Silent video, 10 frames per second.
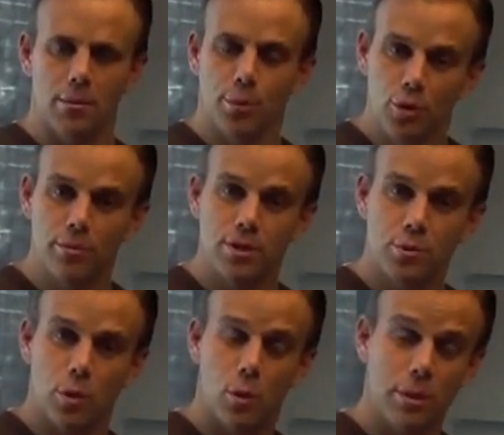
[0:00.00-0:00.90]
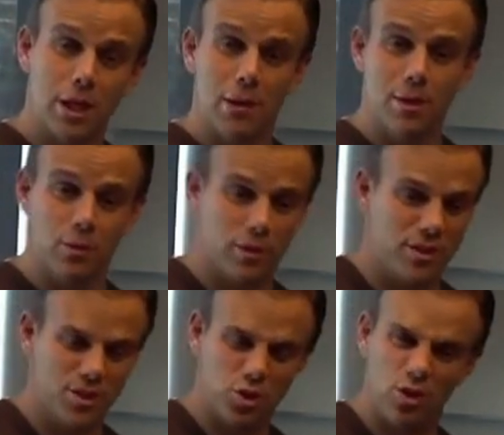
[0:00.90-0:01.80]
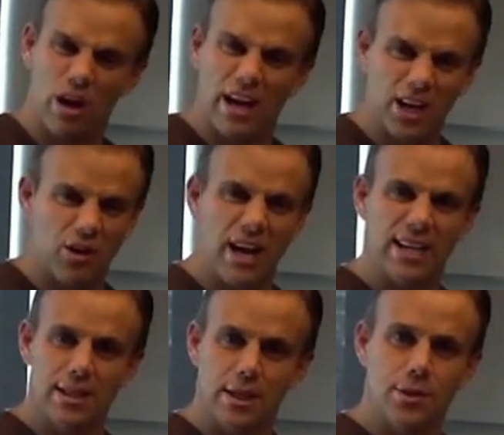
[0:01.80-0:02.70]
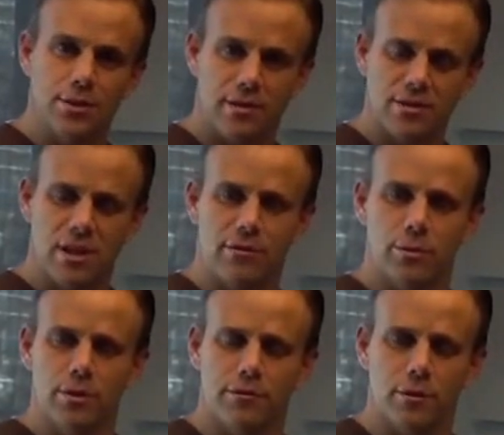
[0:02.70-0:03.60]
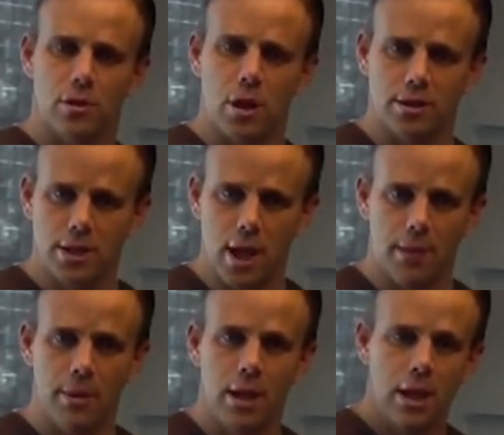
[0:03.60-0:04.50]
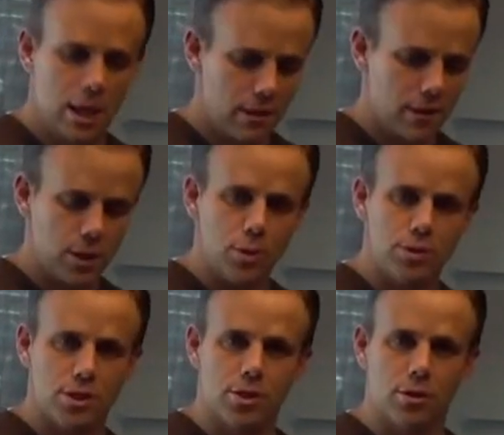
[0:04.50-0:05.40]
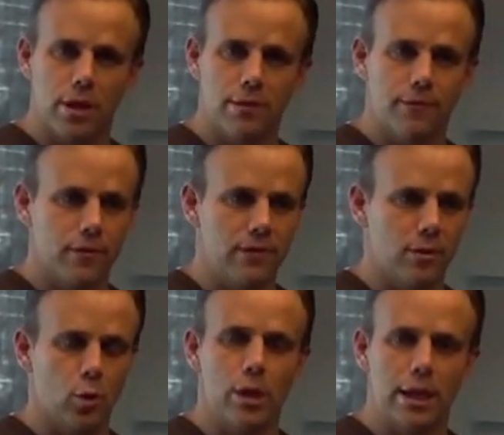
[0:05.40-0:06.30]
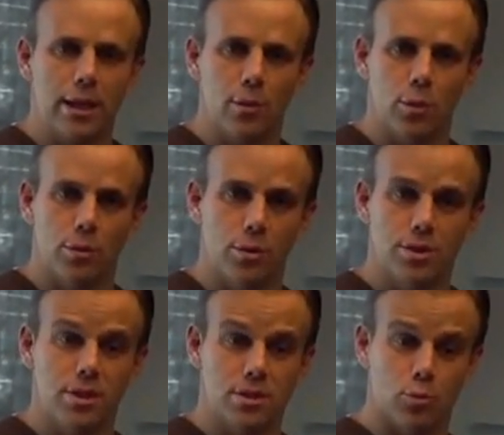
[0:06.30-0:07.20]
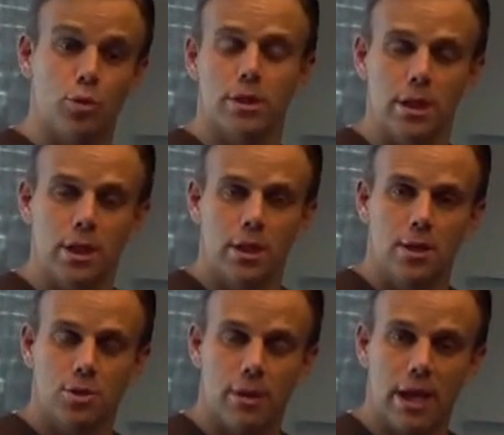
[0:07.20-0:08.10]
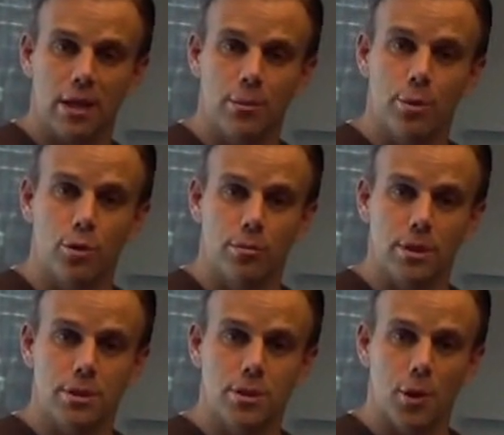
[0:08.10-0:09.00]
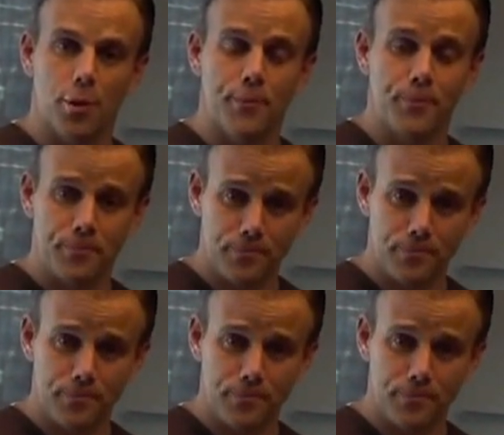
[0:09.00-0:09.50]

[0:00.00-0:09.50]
improvements where women come in with these dry, cracked heels they've suffered with for a long time. They'll use this cream for even a week, and we'll see some really dramatic improvements. So